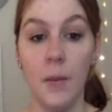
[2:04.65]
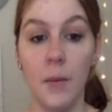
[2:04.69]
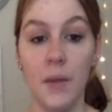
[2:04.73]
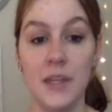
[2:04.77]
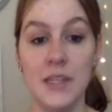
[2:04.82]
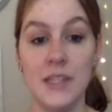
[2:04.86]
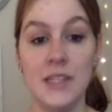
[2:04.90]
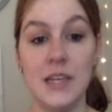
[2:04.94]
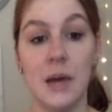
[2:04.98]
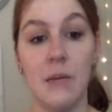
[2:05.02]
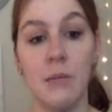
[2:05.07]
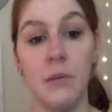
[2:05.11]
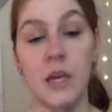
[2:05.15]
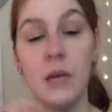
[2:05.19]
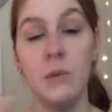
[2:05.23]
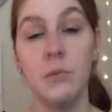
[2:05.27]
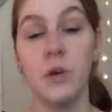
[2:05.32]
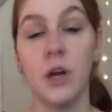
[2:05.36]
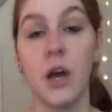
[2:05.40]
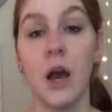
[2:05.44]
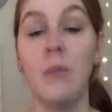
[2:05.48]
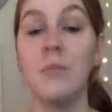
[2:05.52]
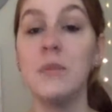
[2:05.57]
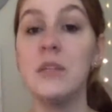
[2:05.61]
Instead,
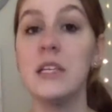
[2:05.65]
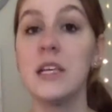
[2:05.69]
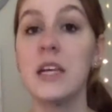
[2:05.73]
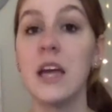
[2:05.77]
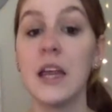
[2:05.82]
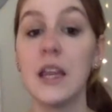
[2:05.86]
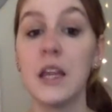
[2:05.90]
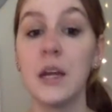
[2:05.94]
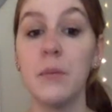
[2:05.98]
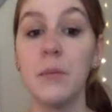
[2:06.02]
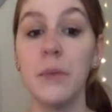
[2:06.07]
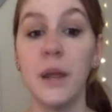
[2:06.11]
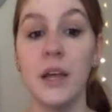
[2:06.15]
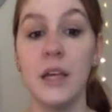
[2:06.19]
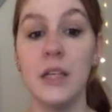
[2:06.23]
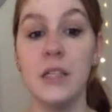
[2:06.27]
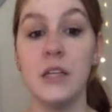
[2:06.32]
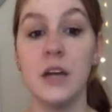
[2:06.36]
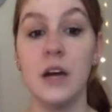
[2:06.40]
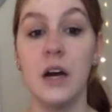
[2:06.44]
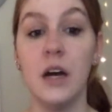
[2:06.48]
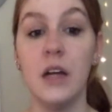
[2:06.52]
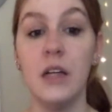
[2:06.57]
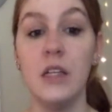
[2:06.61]
people come together
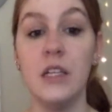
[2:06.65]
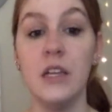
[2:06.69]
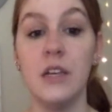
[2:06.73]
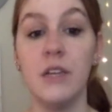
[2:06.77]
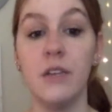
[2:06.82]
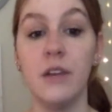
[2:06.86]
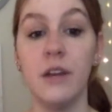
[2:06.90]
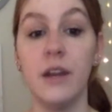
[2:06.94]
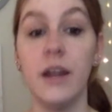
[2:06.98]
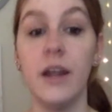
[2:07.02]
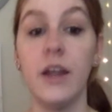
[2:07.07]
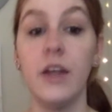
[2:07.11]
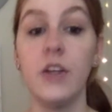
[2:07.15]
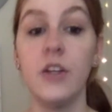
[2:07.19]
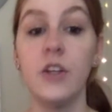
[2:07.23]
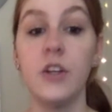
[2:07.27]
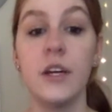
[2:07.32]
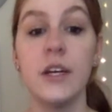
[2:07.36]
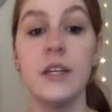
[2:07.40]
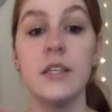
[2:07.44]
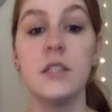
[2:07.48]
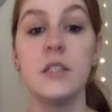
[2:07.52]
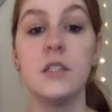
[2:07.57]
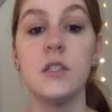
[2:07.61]
based on different
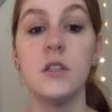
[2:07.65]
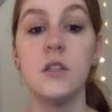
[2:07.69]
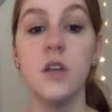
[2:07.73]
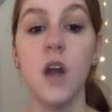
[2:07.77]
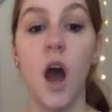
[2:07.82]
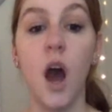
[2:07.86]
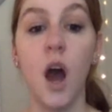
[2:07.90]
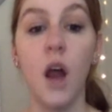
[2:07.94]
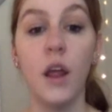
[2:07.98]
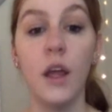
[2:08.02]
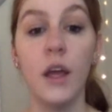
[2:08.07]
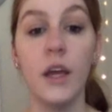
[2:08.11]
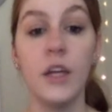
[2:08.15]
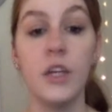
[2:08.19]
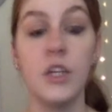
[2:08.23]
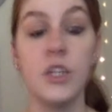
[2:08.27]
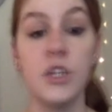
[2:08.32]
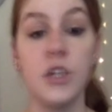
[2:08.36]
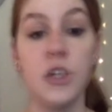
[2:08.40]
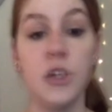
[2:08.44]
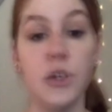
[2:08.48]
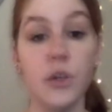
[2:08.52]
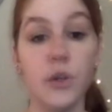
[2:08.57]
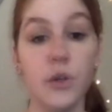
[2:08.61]
interests,
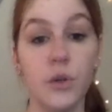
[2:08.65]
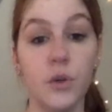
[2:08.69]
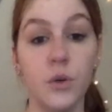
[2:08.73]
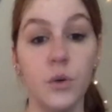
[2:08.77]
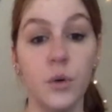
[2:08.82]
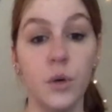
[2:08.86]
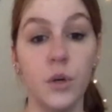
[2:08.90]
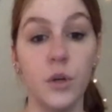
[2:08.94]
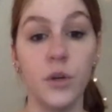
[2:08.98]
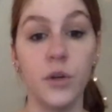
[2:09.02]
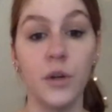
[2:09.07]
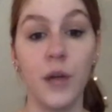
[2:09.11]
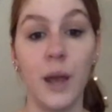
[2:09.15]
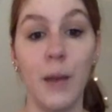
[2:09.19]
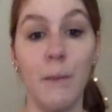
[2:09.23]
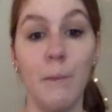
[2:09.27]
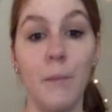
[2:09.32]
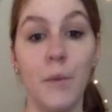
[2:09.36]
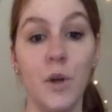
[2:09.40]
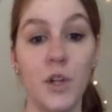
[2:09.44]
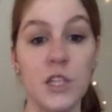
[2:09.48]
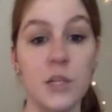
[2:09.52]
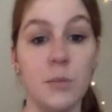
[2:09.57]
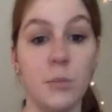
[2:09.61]
knowledge to create
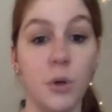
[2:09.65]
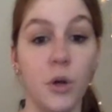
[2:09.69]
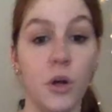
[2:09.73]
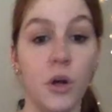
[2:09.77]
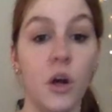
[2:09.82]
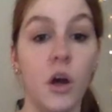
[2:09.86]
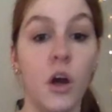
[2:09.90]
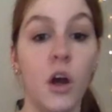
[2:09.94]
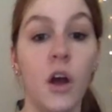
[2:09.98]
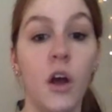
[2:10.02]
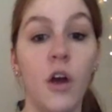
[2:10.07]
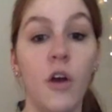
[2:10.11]
multiple